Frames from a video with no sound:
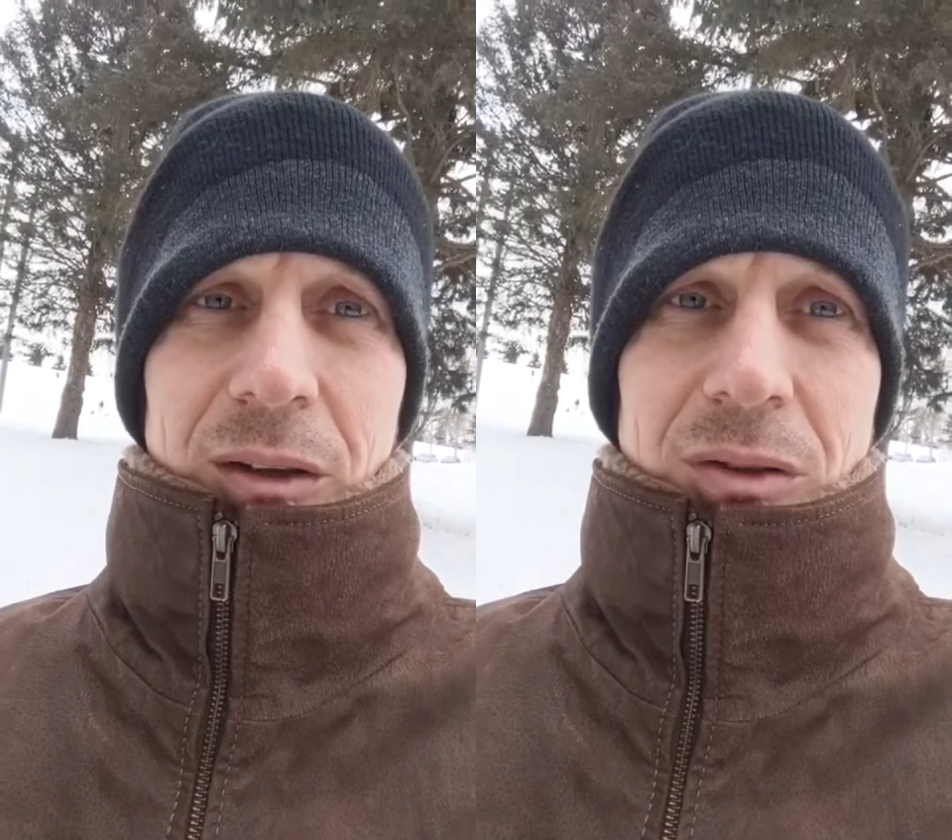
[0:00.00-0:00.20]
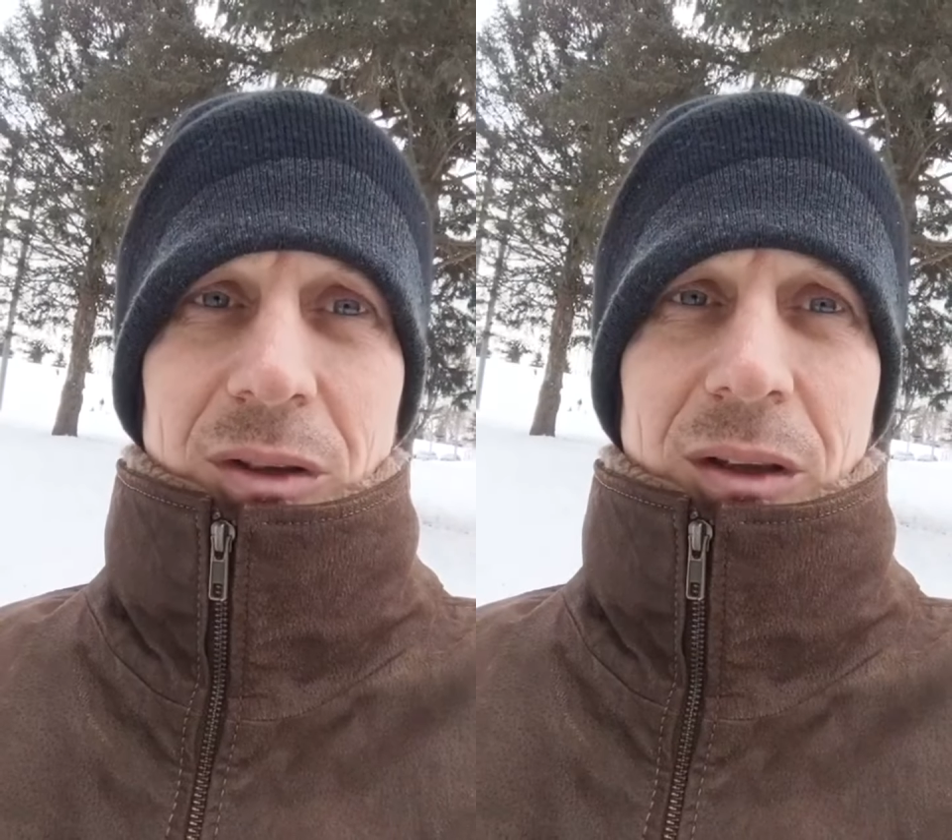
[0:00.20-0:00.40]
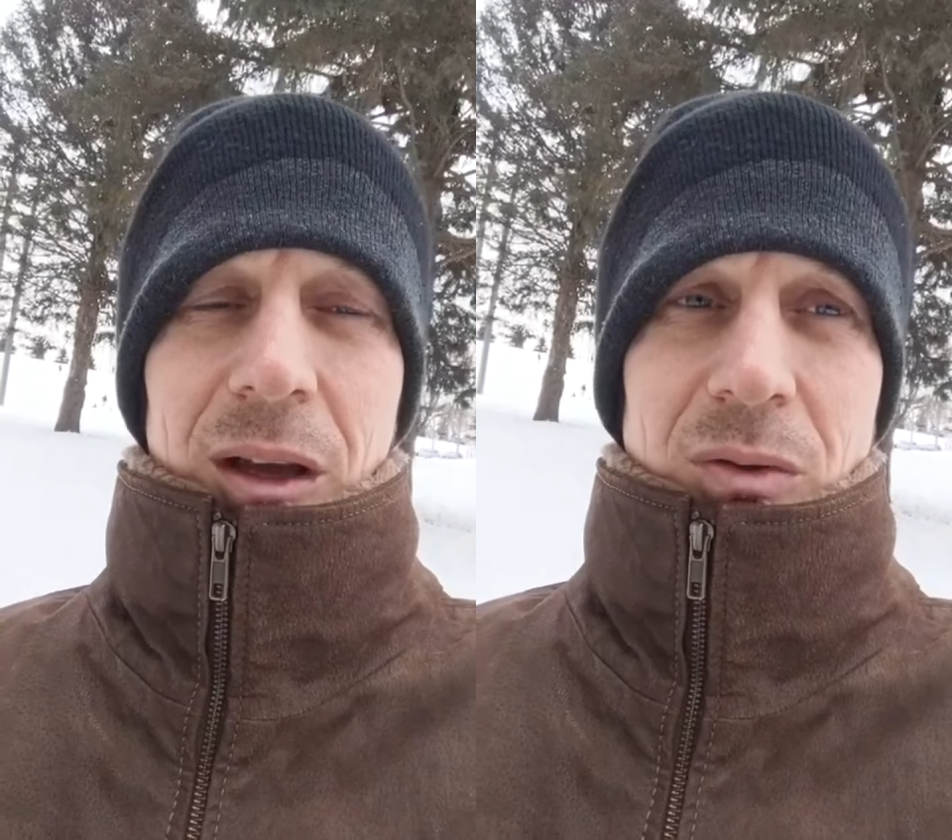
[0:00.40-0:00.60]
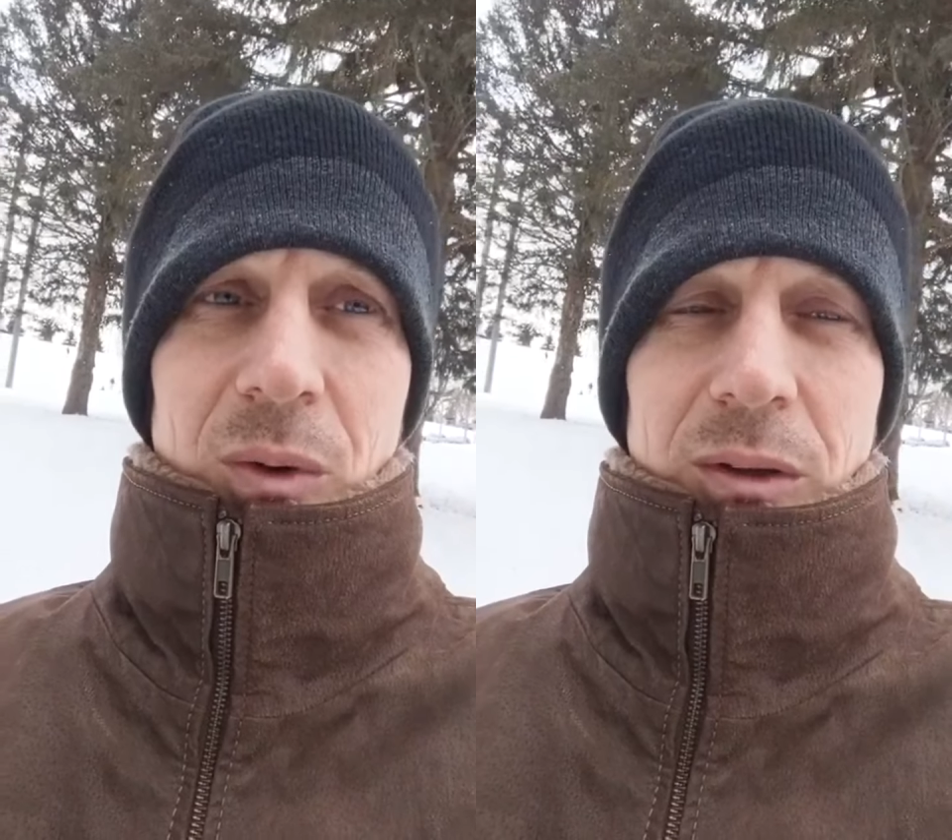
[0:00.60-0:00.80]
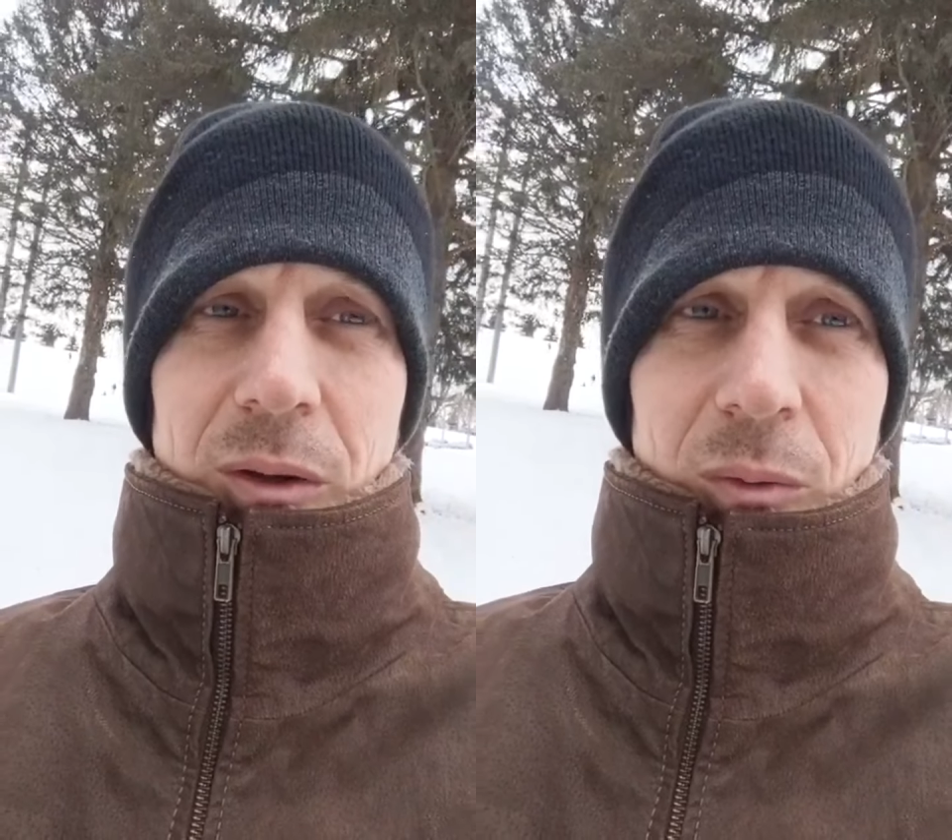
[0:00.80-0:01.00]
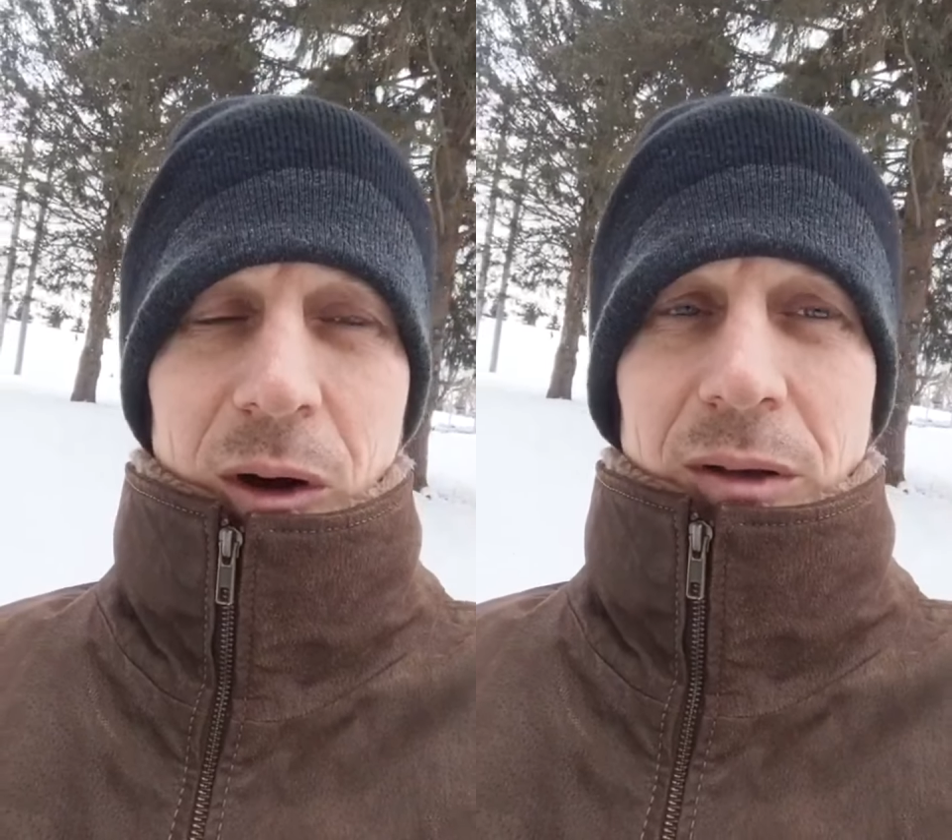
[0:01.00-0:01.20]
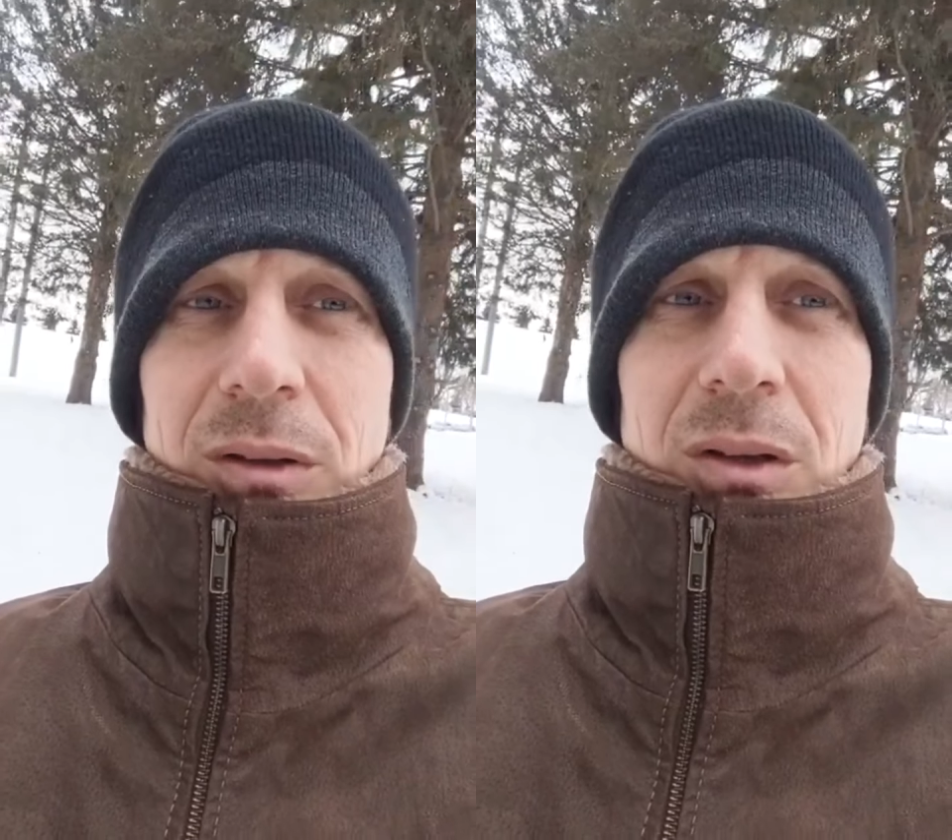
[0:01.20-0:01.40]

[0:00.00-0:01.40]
this, and that's what they want.